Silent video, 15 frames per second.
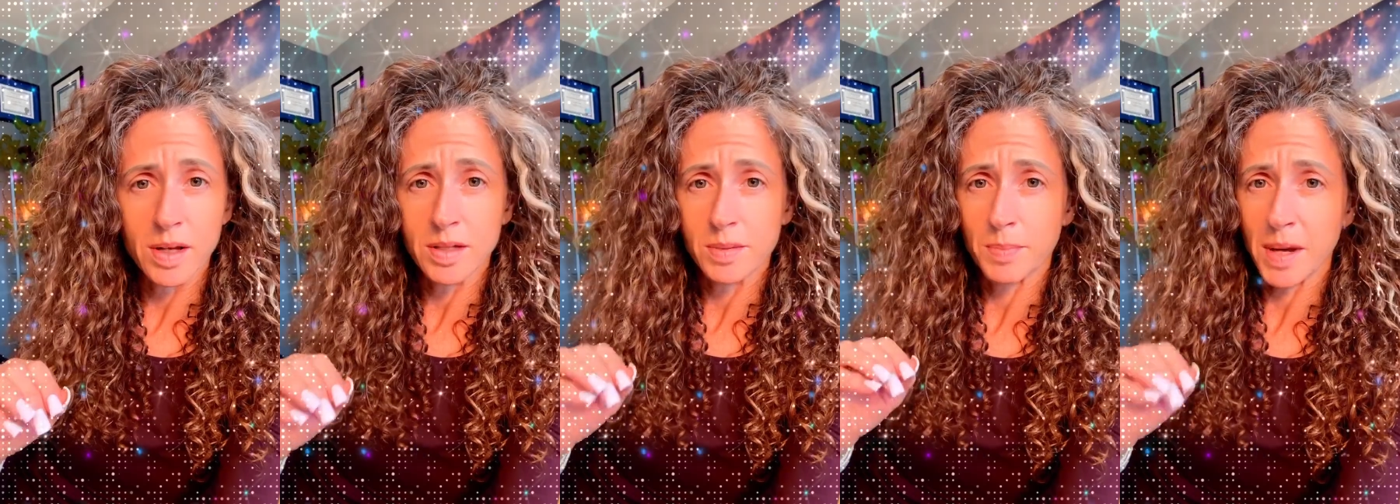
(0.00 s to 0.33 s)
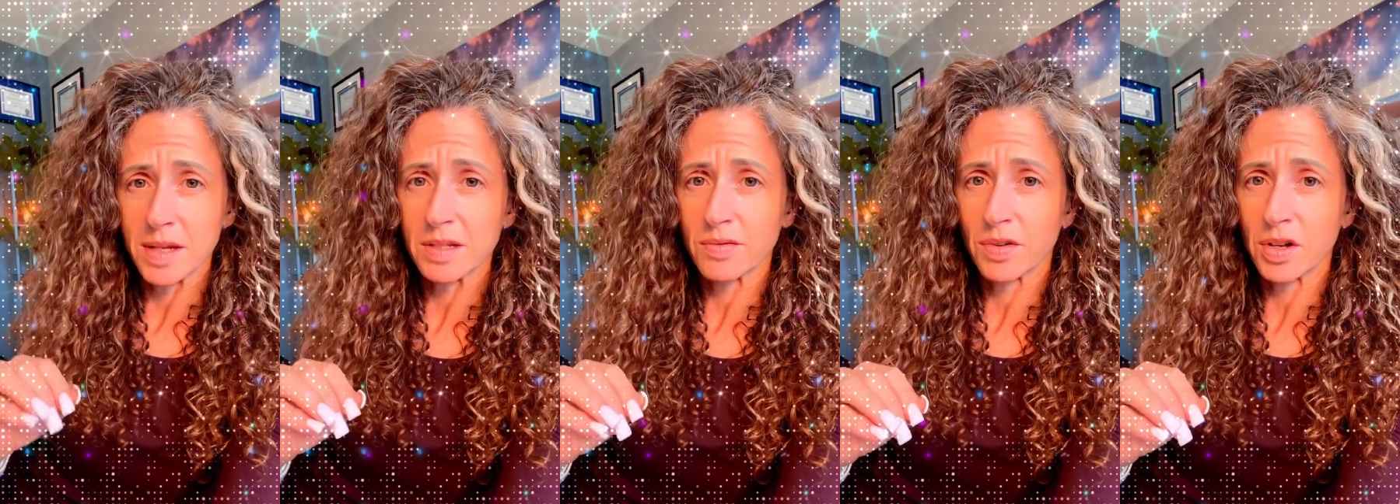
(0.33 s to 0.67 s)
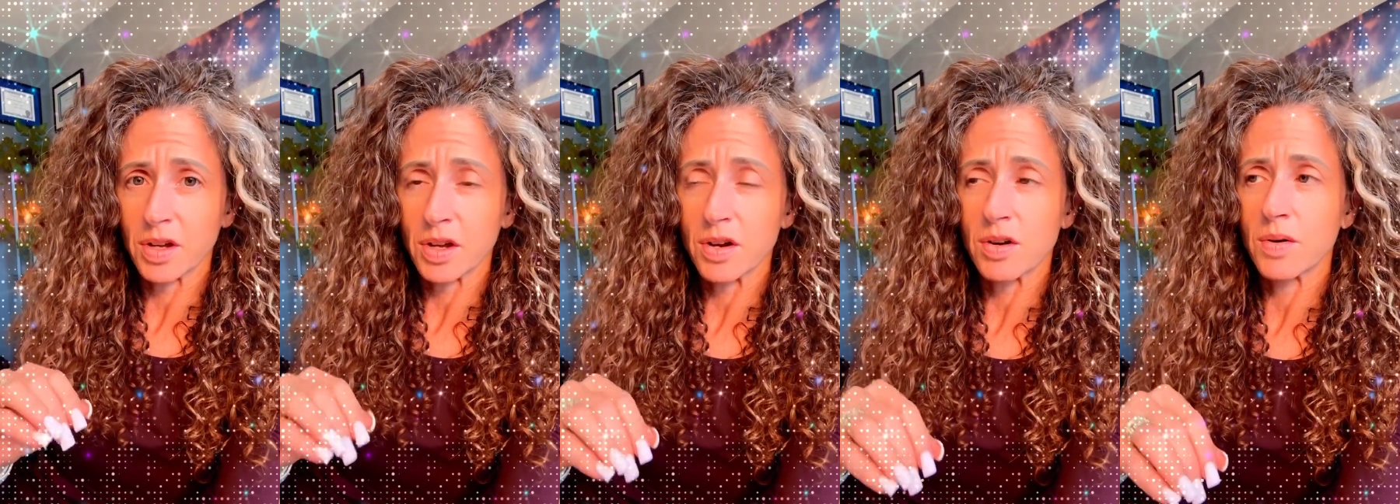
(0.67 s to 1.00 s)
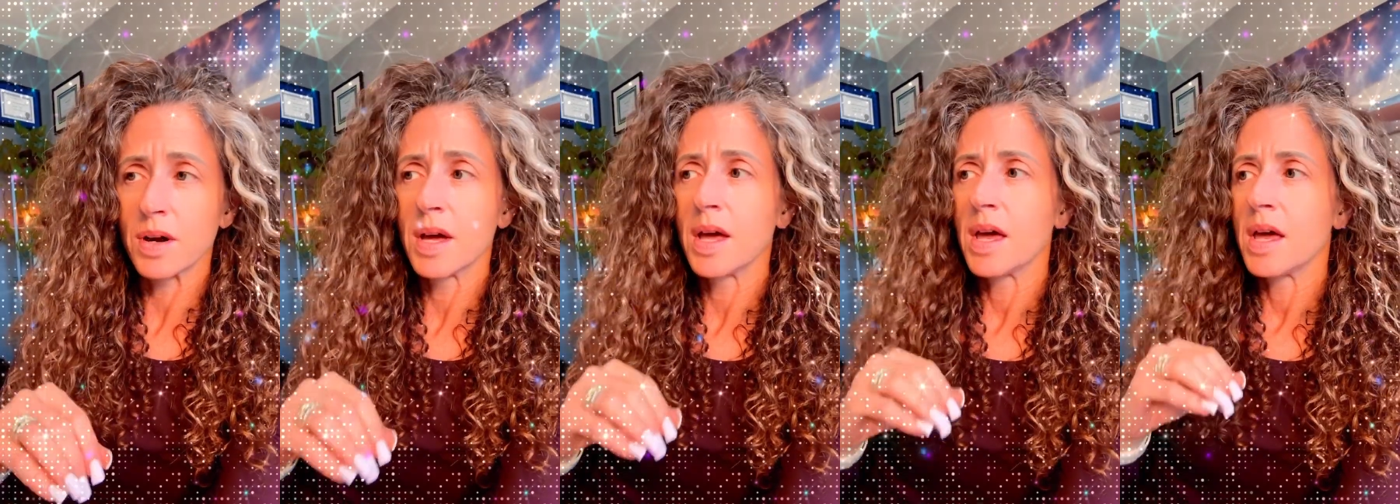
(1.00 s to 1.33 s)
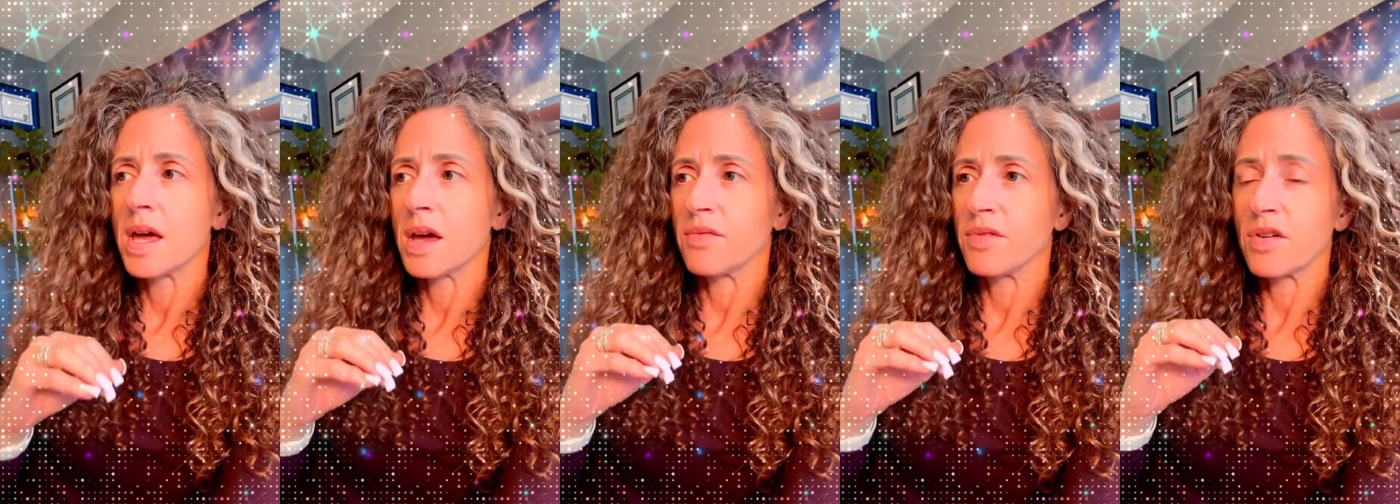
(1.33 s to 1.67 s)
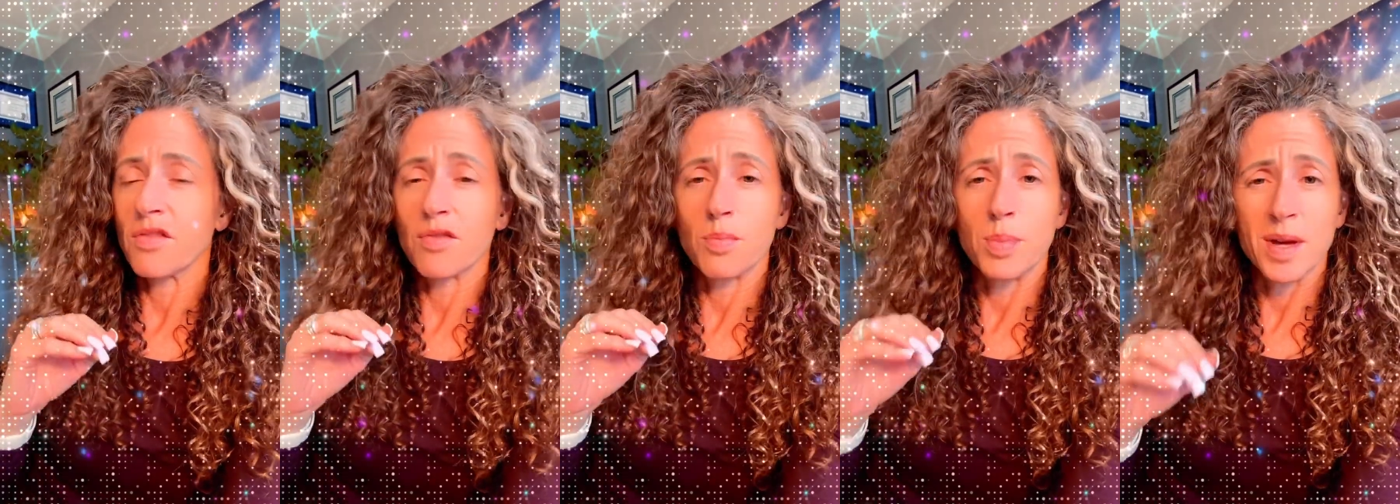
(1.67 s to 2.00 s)
is best for you, if you
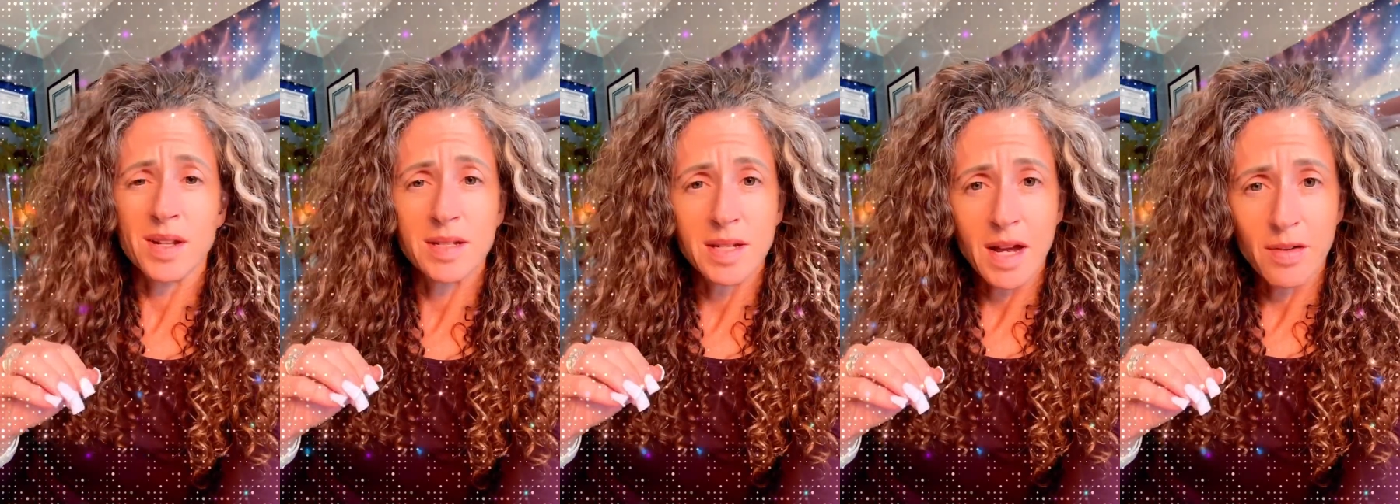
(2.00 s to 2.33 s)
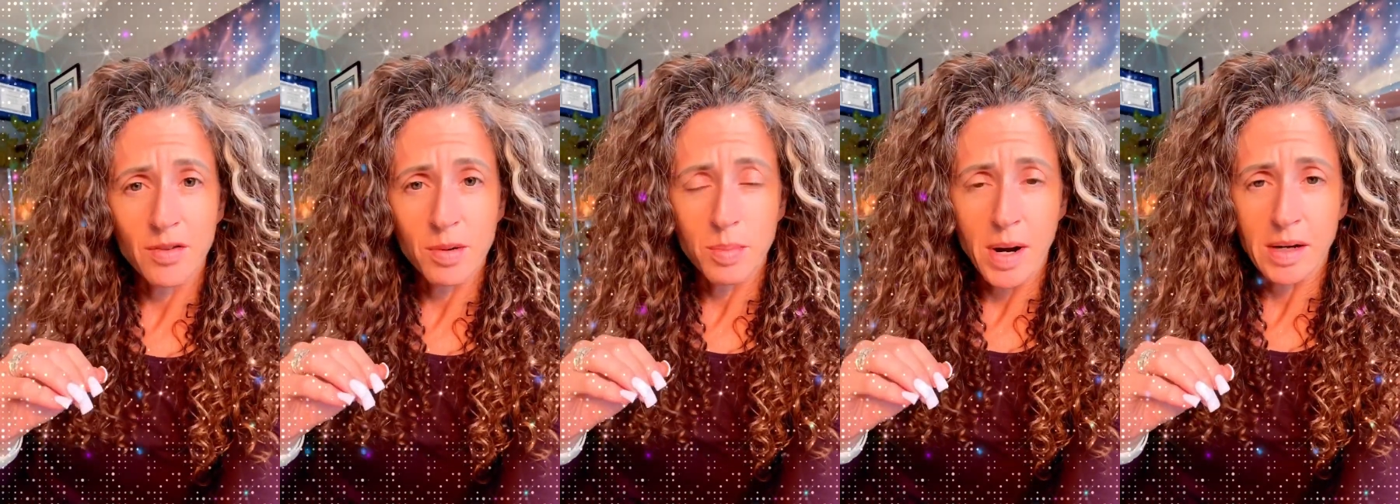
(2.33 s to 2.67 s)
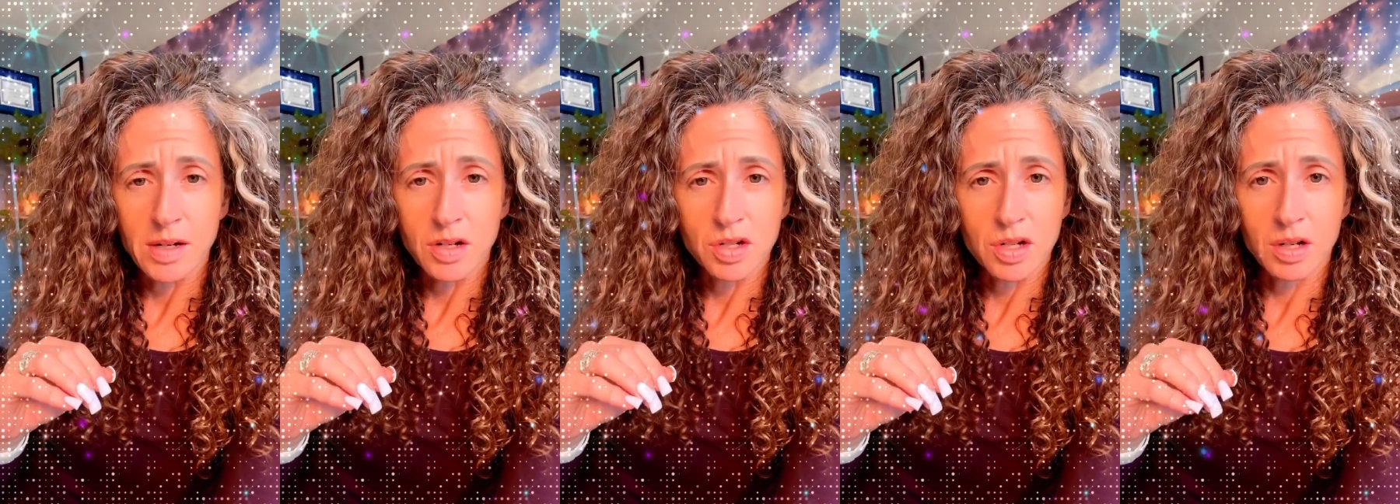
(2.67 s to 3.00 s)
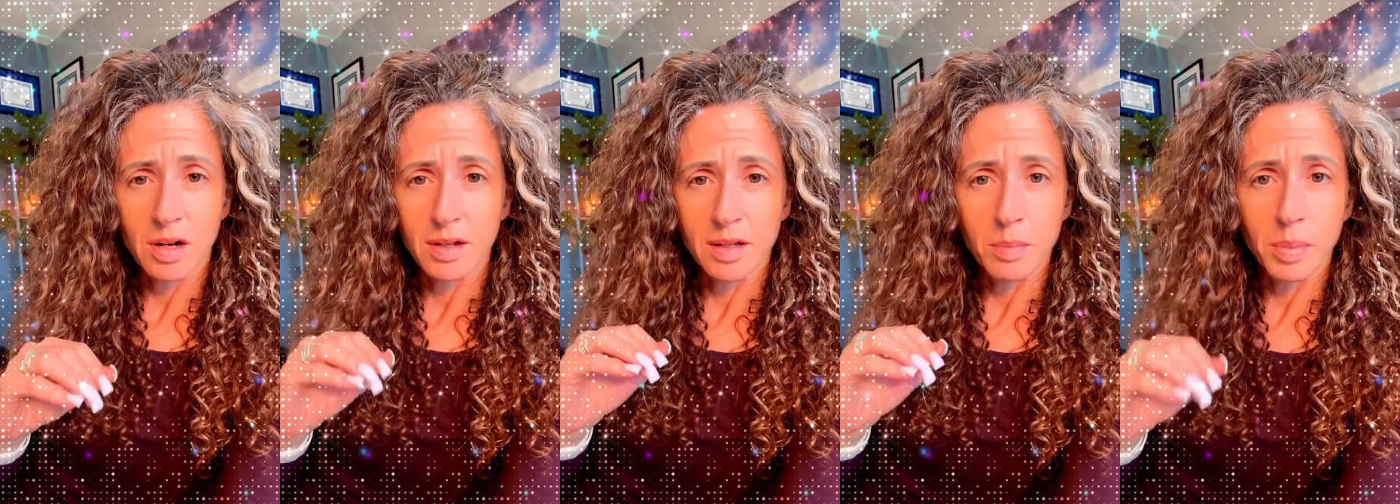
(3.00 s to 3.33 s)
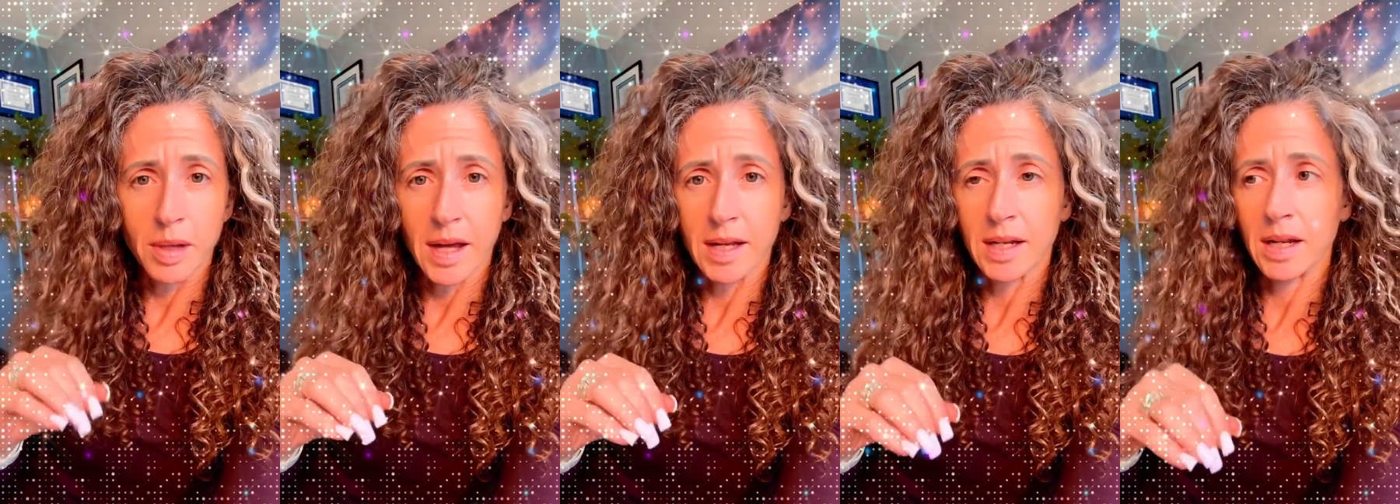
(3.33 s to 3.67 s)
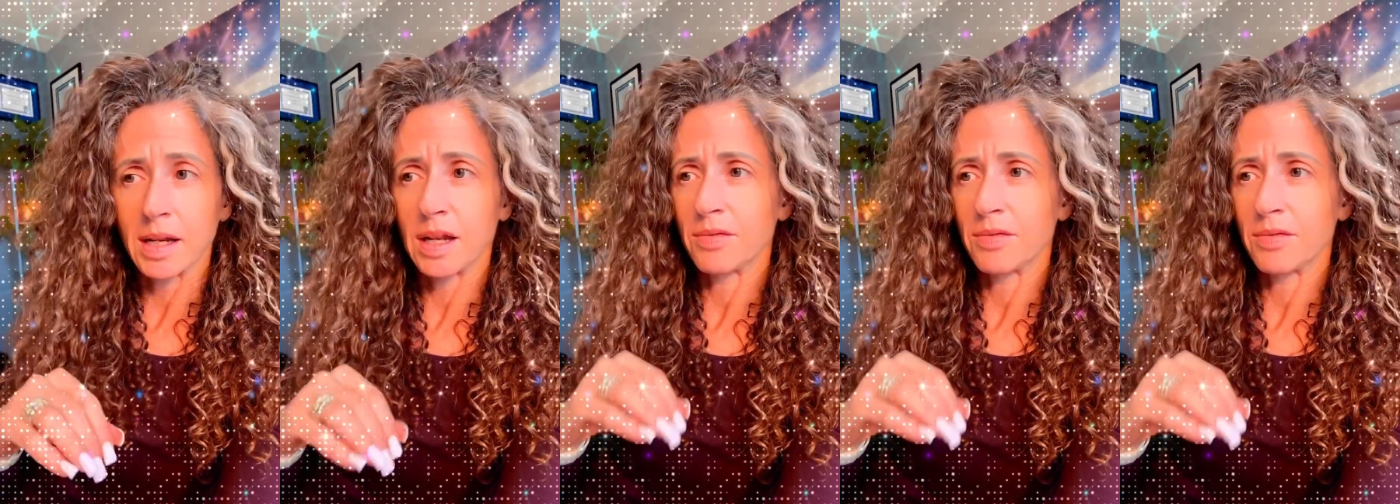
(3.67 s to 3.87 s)
have been to every practitioner on the planet,